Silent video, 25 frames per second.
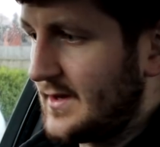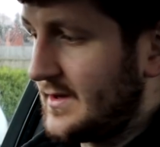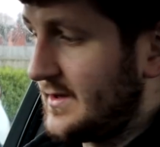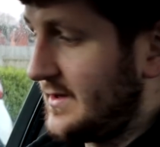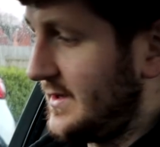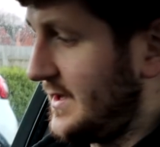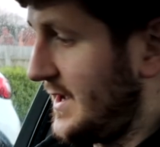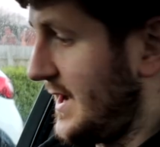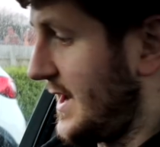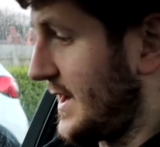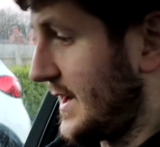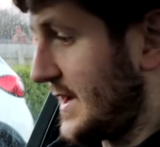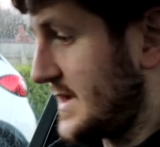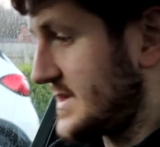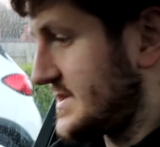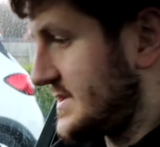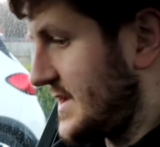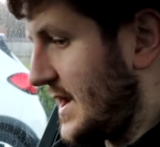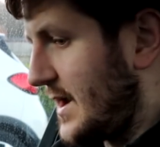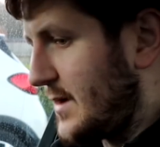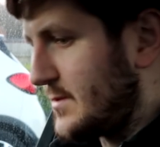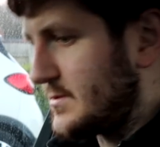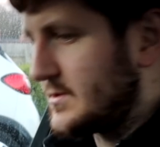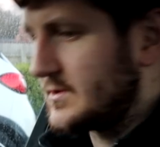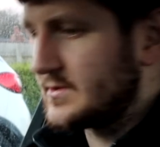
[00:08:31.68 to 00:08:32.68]
Yeah, I guess
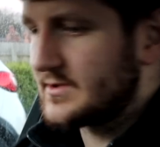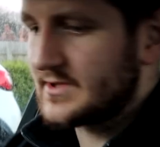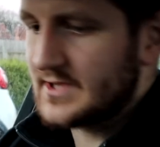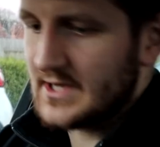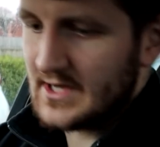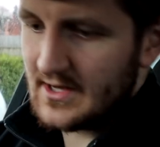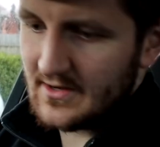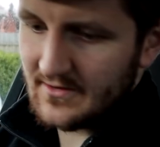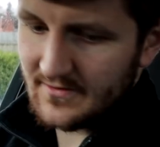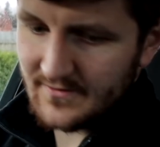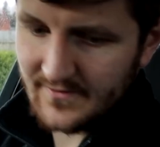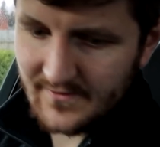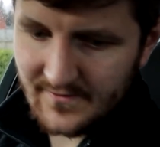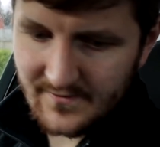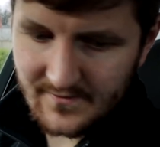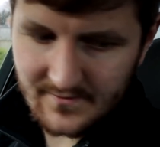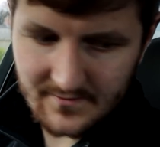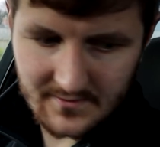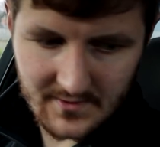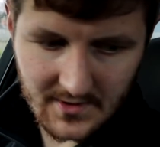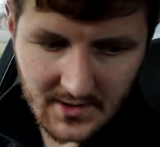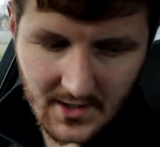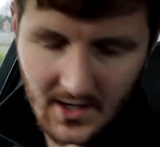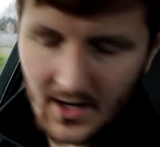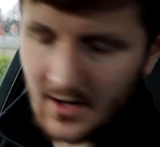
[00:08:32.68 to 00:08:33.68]
now we'll see if
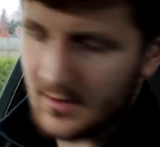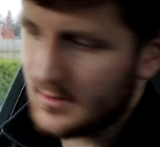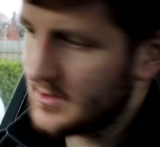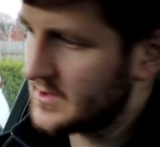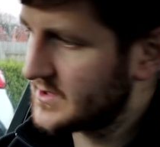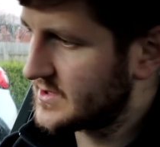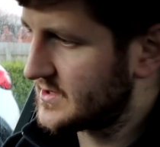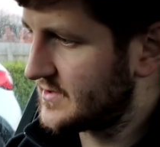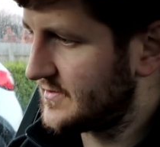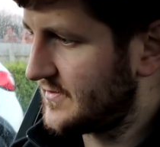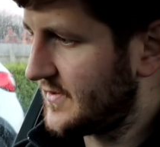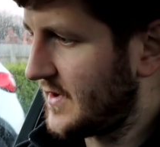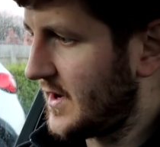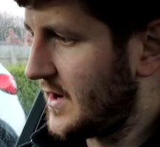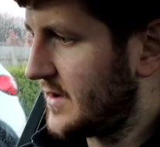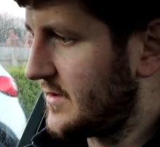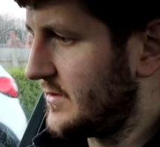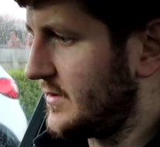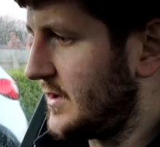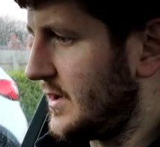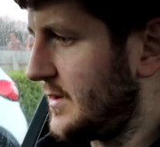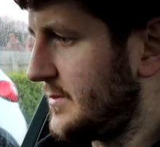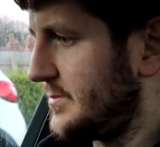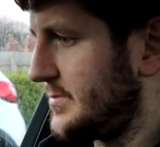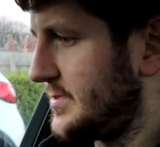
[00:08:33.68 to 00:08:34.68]
the car wants to
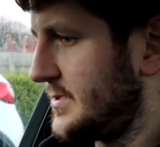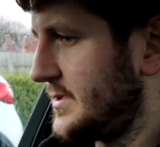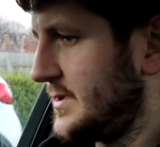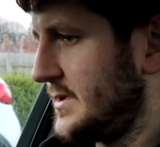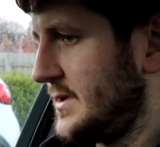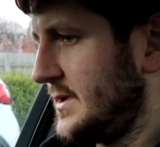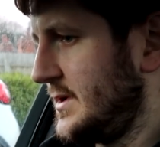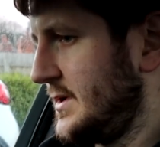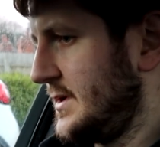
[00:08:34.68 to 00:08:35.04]
fire up.